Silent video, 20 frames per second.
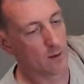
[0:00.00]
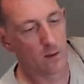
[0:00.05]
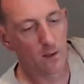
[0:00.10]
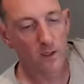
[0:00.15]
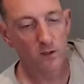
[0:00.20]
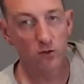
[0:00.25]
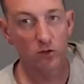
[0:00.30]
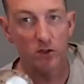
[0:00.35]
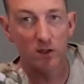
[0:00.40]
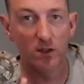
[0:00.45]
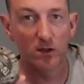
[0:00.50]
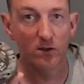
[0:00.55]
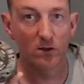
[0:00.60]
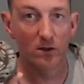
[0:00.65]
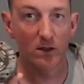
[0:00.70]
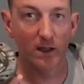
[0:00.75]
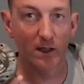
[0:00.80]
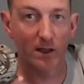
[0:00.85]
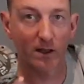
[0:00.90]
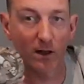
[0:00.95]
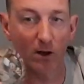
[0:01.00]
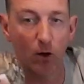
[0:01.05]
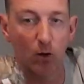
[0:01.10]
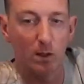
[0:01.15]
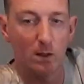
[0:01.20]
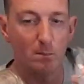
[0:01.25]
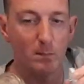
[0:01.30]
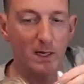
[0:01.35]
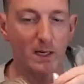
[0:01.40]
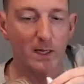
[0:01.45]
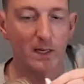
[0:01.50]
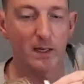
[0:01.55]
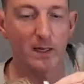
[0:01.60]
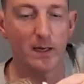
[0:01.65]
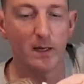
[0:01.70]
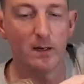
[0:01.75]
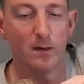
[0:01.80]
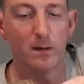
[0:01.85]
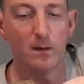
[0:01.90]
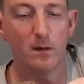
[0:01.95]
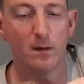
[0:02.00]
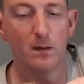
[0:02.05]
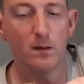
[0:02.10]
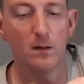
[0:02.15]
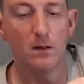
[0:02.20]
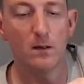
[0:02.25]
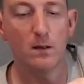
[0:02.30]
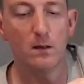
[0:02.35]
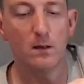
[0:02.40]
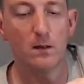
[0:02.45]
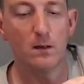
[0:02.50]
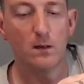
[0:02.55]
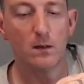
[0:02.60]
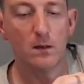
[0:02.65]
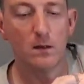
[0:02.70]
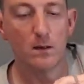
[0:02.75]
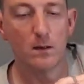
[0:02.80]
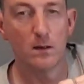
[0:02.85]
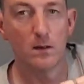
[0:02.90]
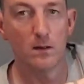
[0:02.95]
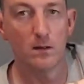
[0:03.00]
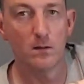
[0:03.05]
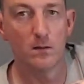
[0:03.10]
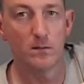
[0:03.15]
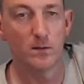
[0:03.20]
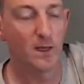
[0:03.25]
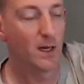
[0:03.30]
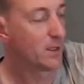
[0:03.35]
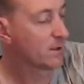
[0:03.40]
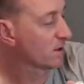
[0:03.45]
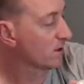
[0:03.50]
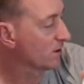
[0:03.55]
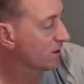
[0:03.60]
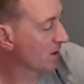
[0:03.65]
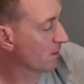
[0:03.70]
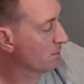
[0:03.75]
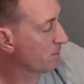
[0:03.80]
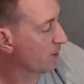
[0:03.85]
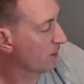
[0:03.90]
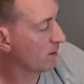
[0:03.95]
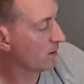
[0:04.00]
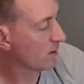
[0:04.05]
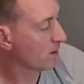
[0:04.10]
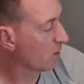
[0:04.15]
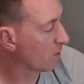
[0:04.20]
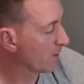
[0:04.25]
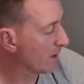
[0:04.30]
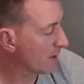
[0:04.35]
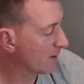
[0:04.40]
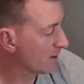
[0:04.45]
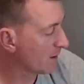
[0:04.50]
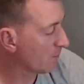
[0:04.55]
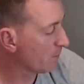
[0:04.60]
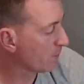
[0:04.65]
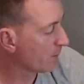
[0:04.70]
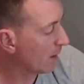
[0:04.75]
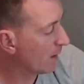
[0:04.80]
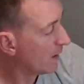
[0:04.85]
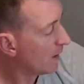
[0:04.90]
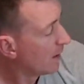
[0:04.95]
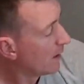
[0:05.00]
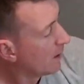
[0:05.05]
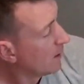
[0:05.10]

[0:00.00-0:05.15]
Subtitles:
I'm not just going to do a little hole in the back of here. Nice and simple, couldn't be any simpler.